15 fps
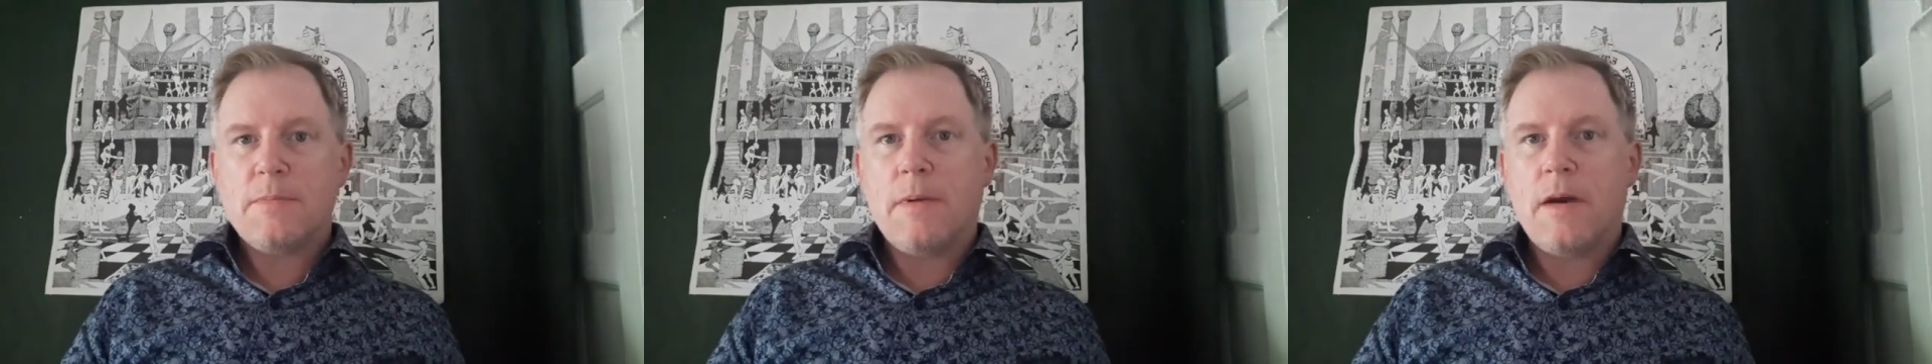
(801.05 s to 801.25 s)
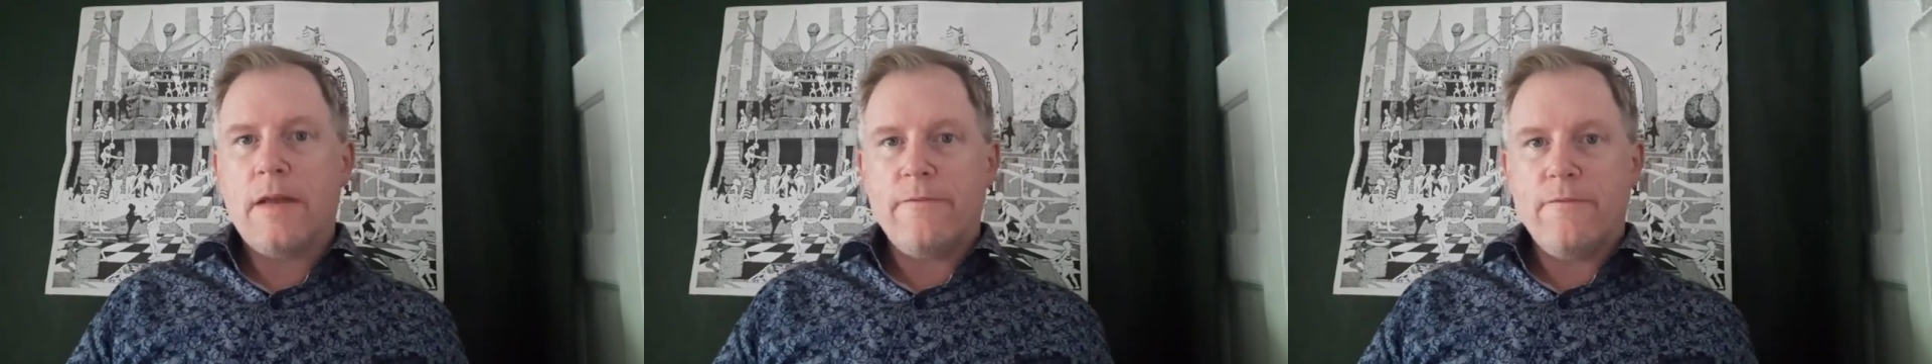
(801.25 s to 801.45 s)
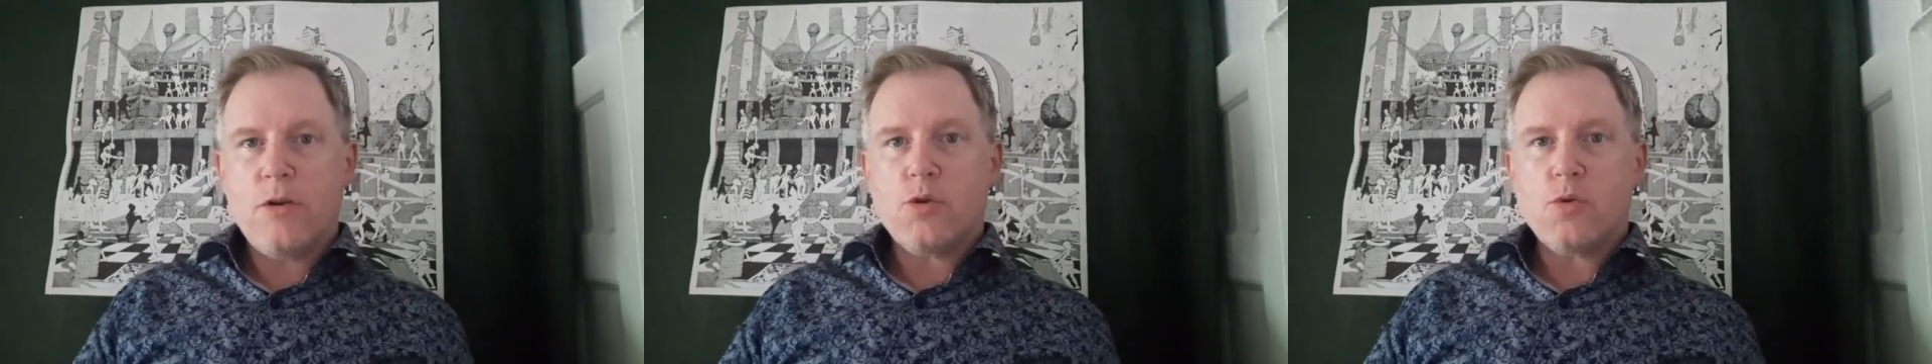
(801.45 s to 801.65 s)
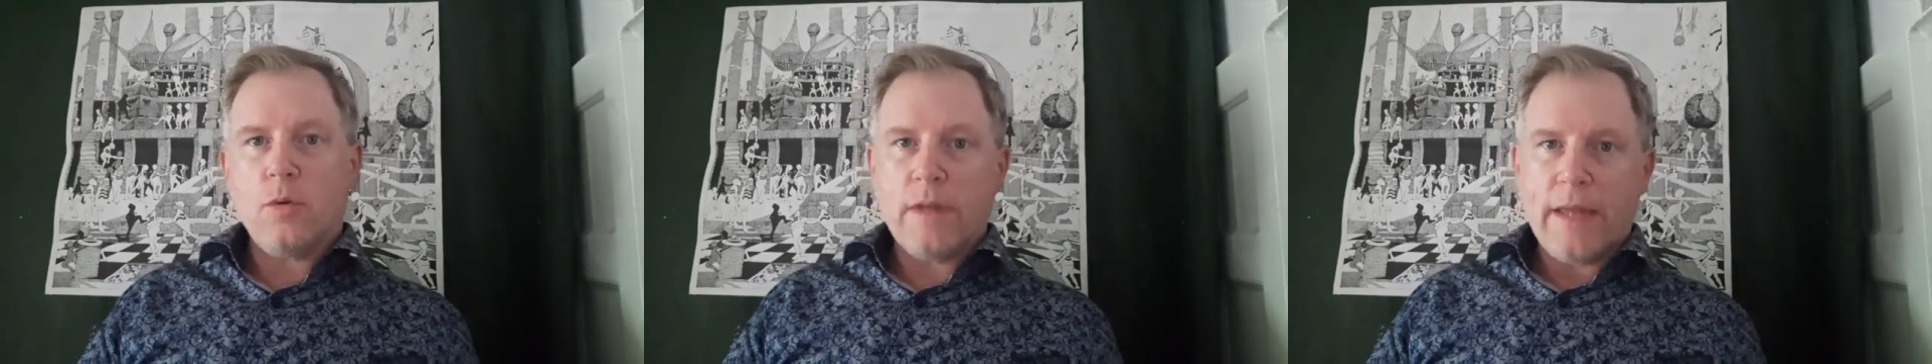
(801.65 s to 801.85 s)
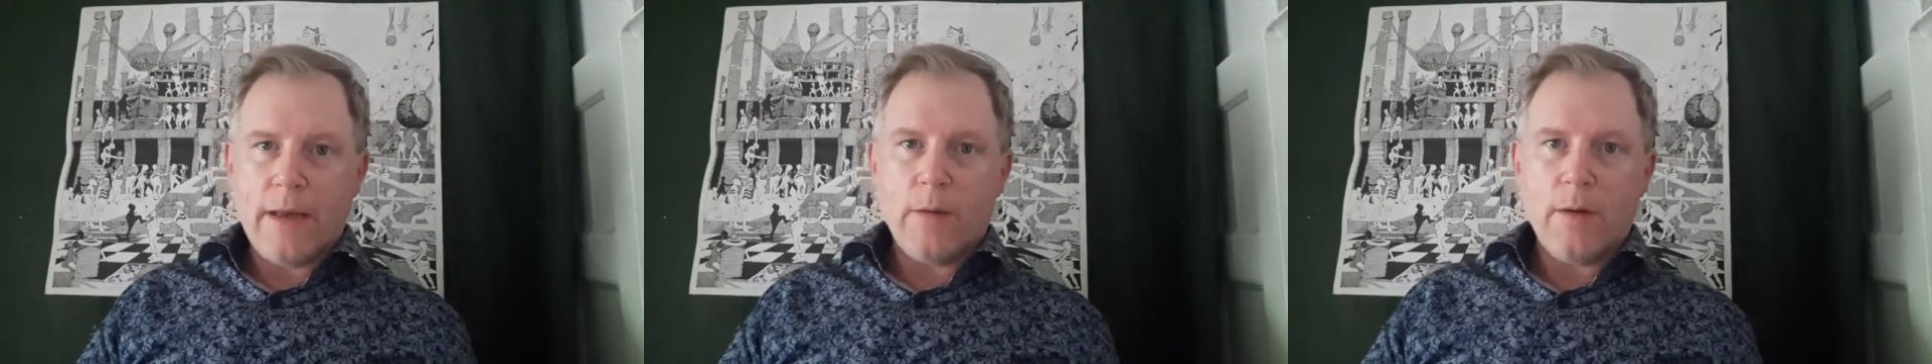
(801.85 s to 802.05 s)
behind visual
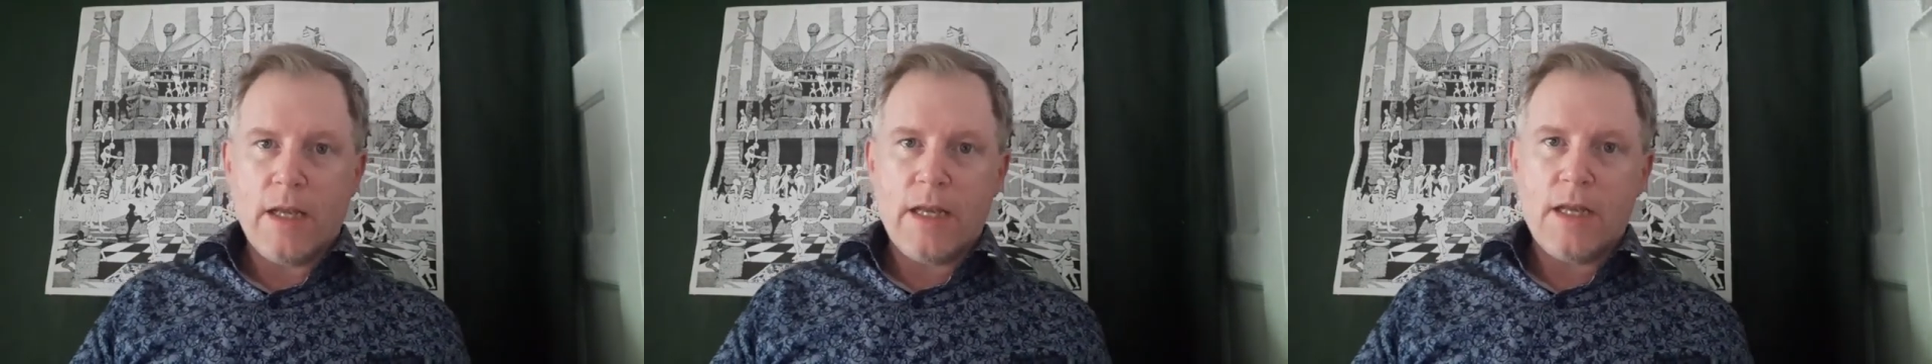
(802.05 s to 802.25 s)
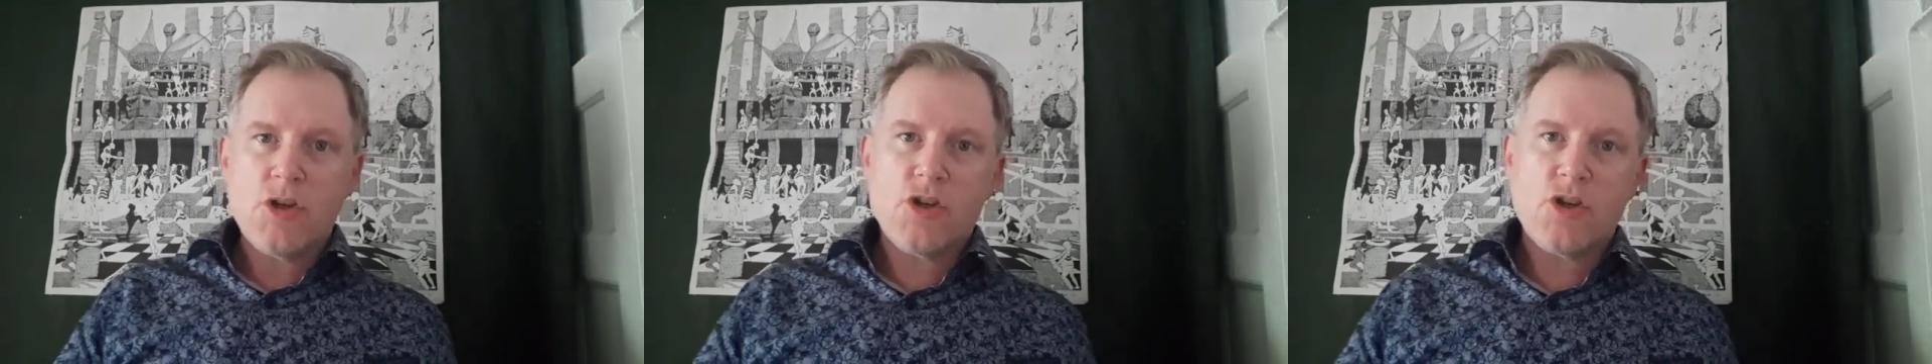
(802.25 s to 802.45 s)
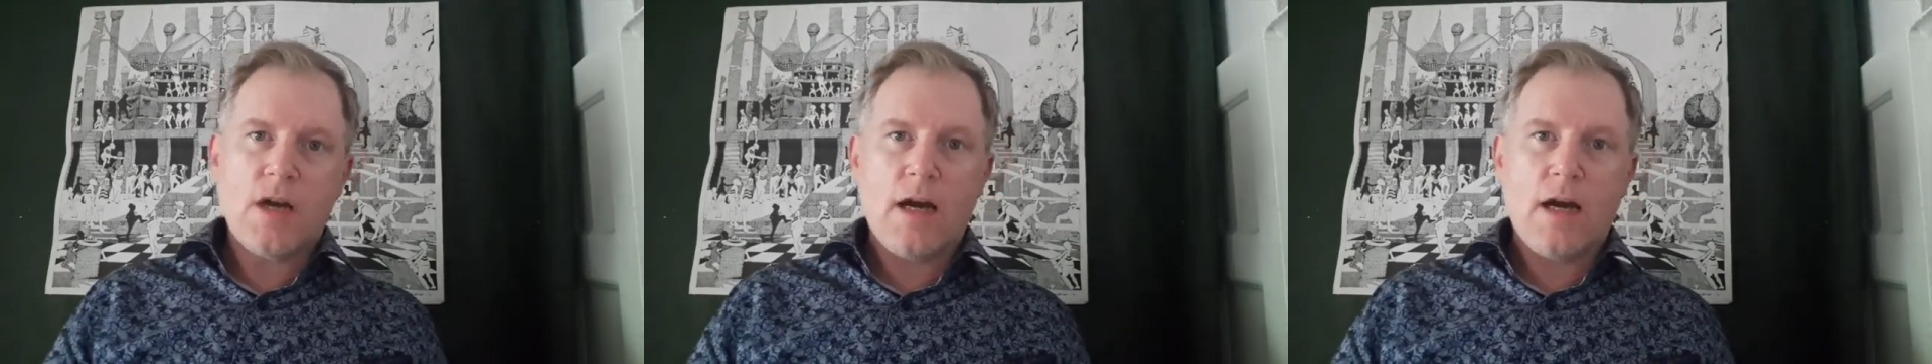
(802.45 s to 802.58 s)
language,